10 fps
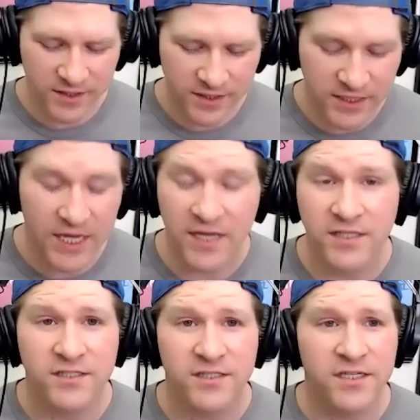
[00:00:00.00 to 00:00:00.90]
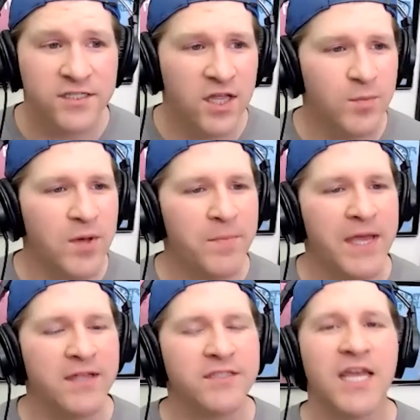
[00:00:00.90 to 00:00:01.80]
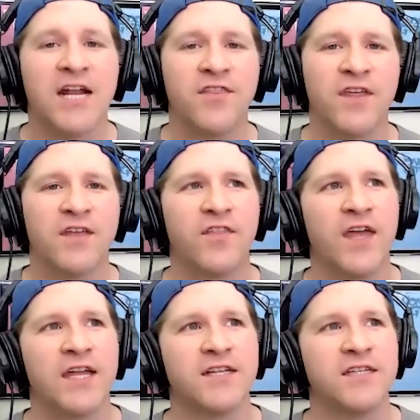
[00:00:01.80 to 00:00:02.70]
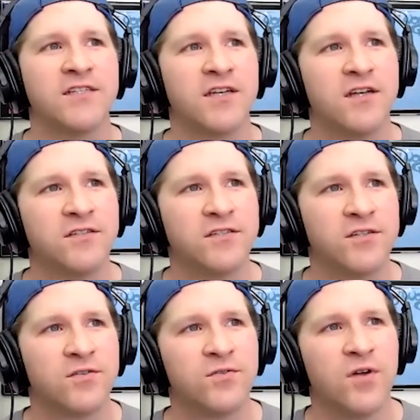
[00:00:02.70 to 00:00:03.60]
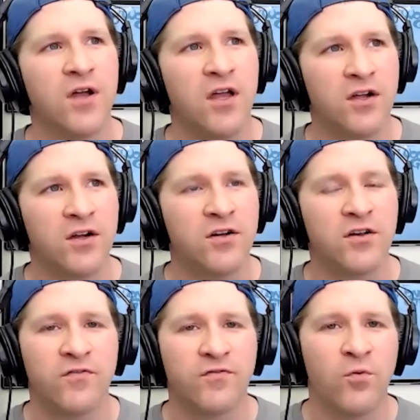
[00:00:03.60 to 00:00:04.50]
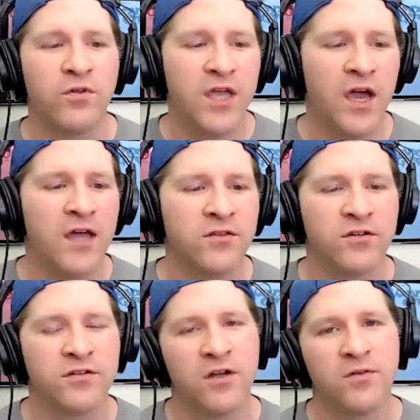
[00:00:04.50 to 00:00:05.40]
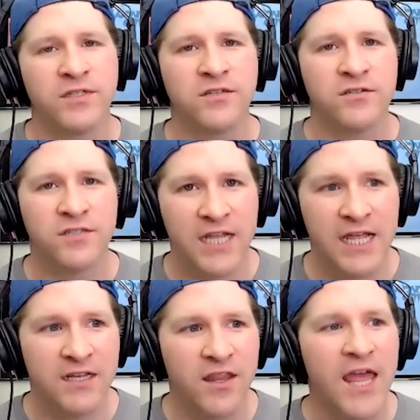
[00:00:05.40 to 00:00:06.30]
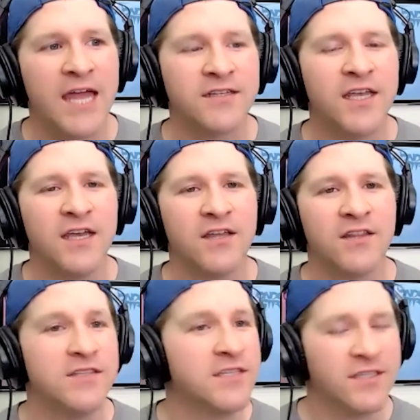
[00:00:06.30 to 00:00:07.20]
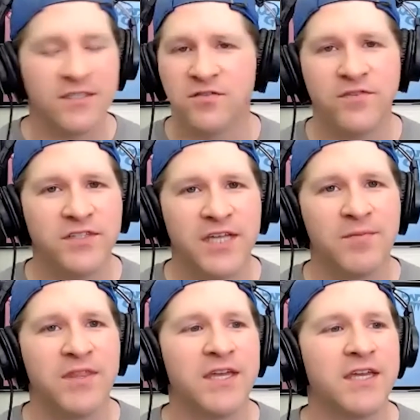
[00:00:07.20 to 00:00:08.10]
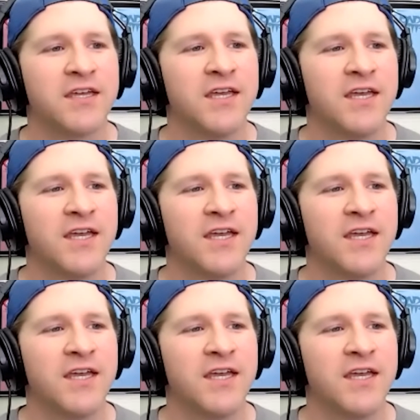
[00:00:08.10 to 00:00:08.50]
Yeah, it's all about balance, and I think that it's also hard for the onlooker to always understand that this isn't a full-time thing.